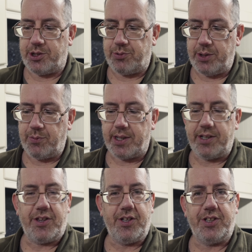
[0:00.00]
21
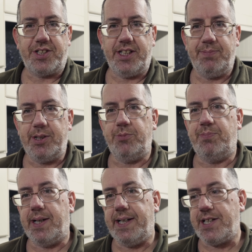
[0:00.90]
and
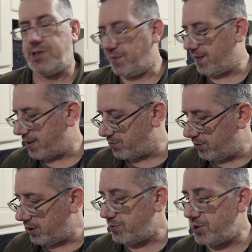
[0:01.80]
13mm, but in actual fact,
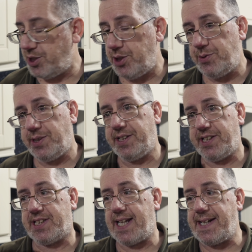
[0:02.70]
when I was using
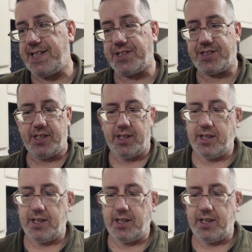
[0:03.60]
this lens,